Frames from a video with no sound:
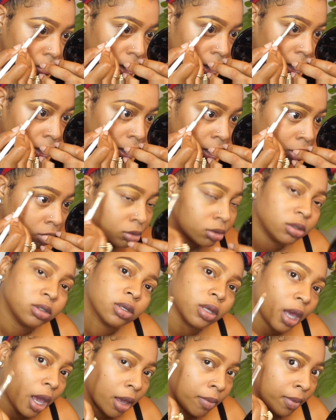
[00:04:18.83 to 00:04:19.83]
a
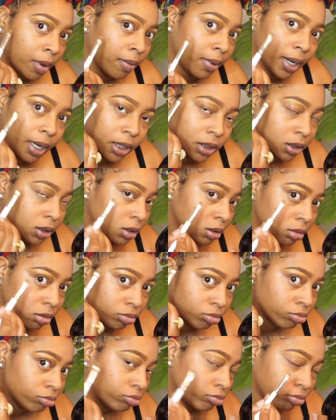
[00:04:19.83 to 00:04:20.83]
ghost came and blessed
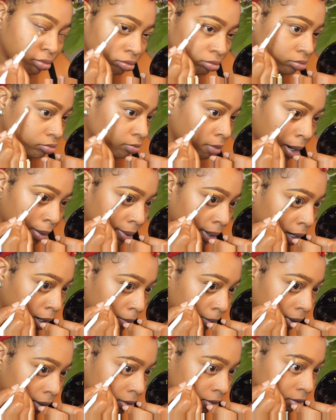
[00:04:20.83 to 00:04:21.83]
my
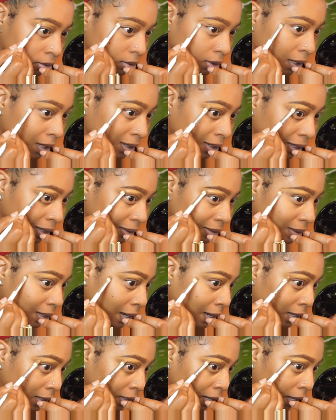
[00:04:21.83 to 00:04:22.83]
brow bone. Not like
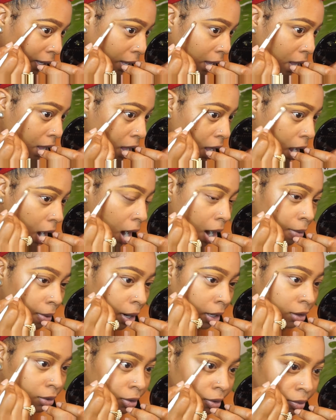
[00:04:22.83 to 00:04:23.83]
that. Like, I'd
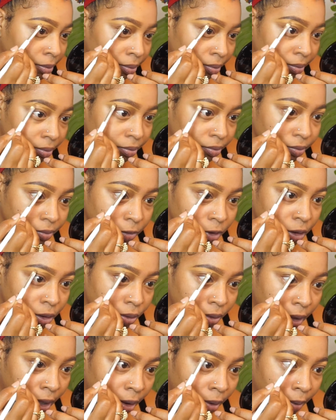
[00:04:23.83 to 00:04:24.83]
rather
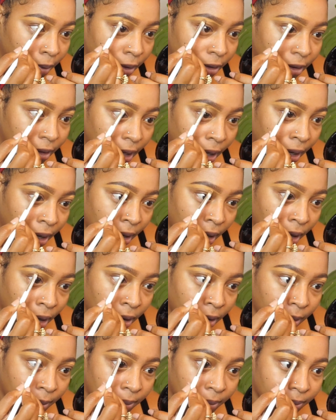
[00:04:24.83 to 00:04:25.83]
do that with a
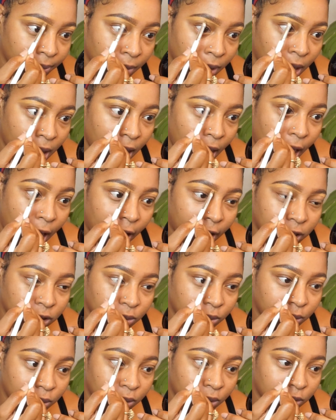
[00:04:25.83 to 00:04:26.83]

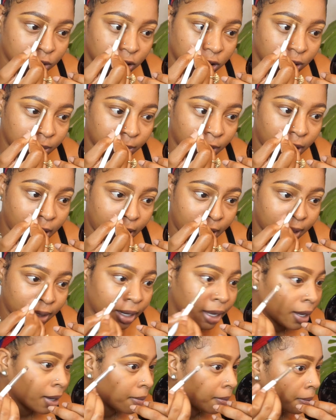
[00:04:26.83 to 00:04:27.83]
actual shimmer
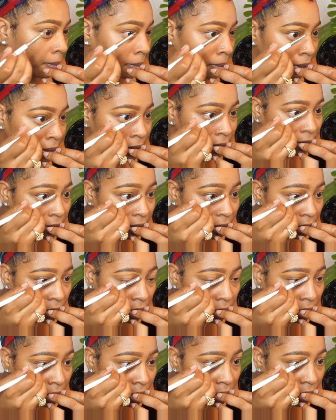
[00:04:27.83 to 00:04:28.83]
highlight, but
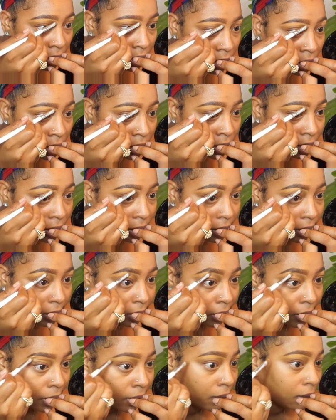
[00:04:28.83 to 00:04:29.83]

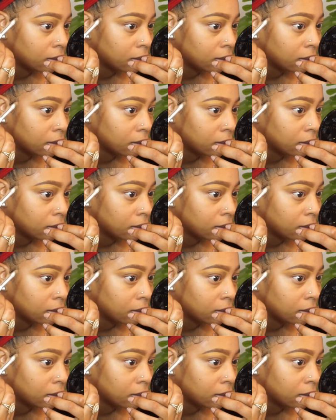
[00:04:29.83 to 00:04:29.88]
that